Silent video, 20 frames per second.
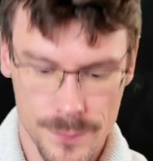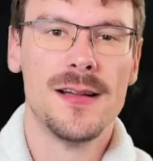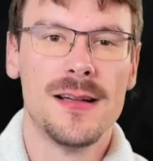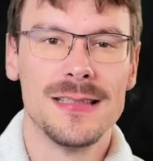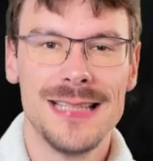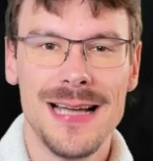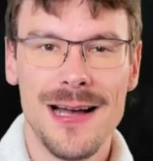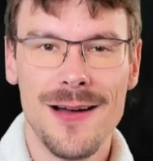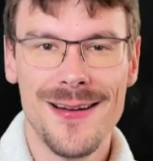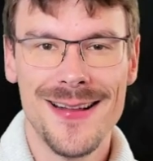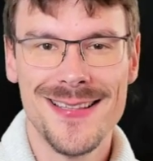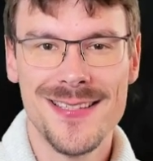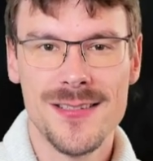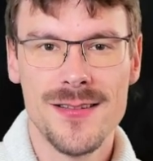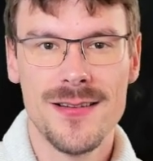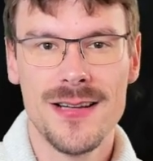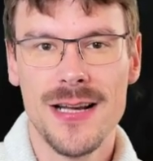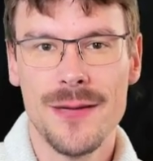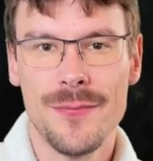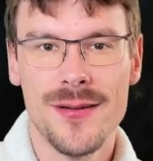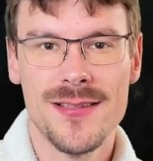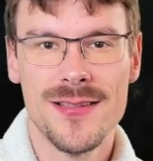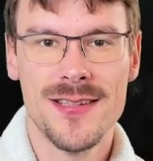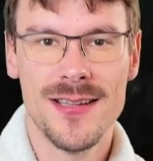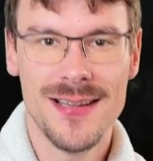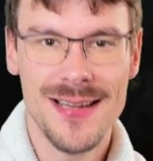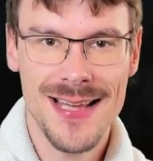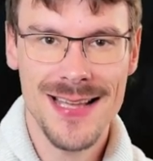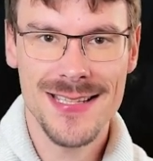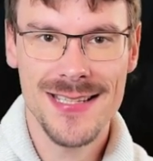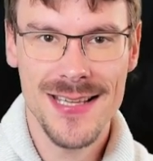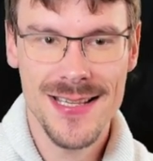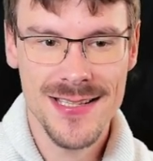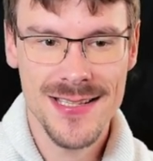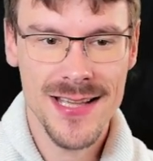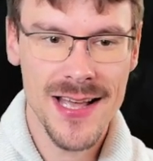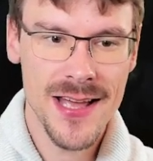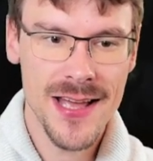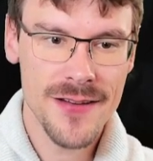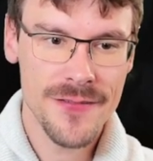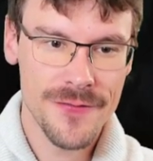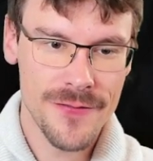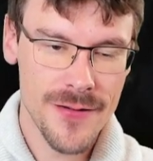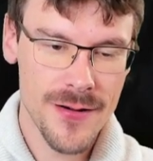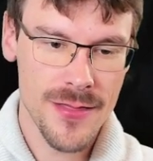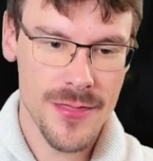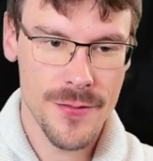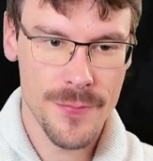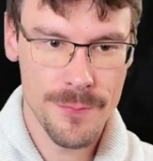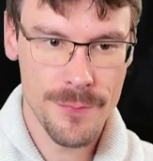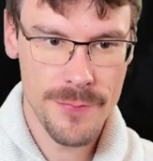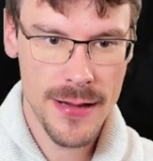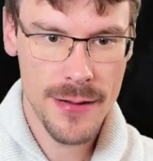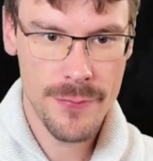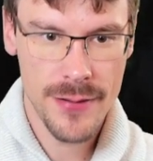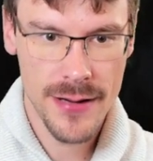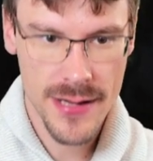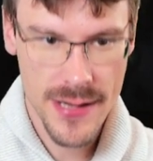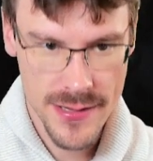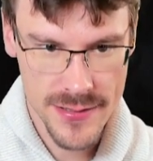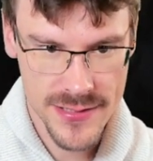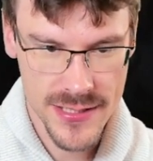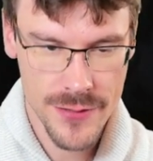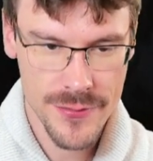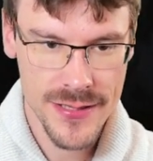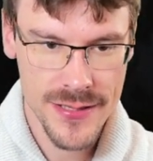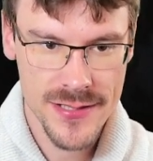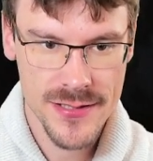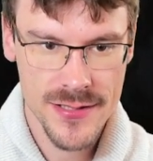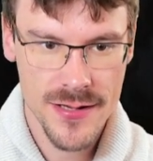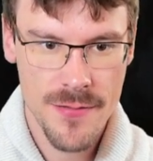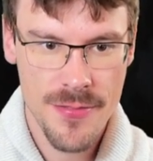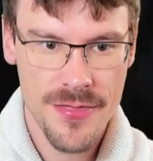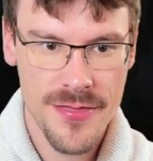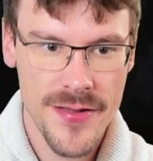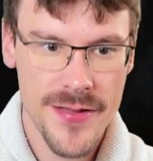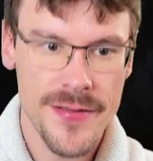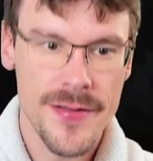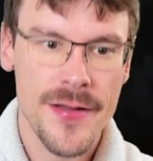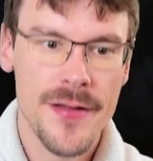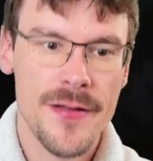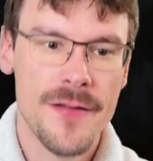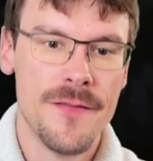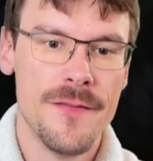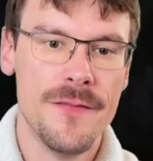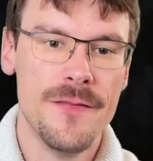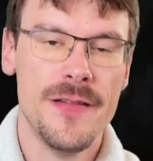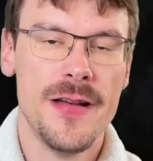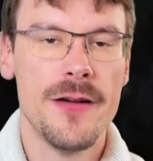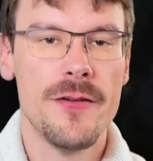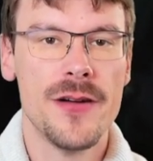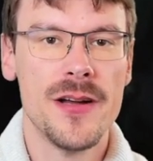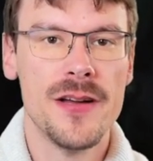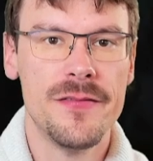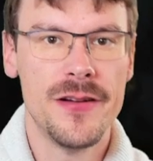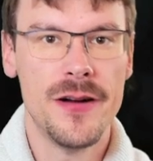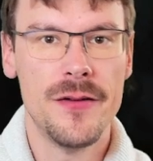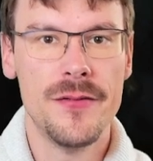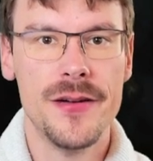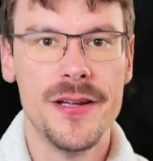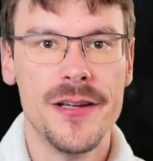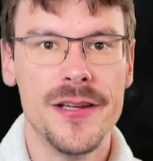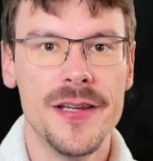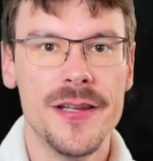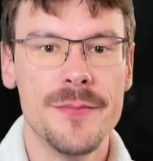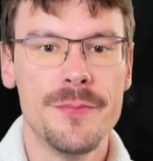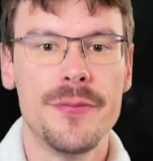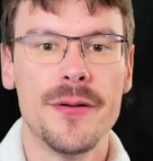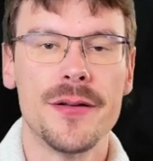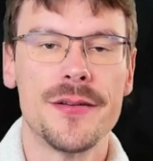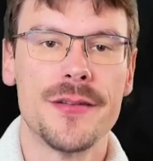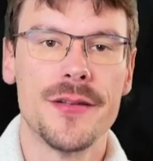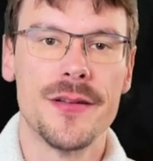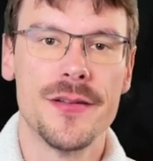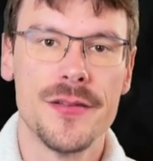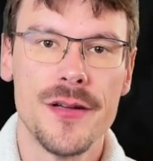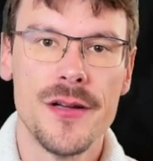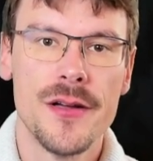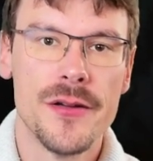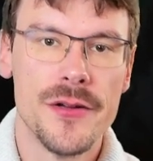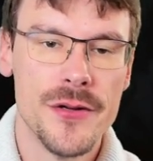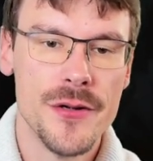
Now let's talk about the classes, and for the Barbarian there is something very important.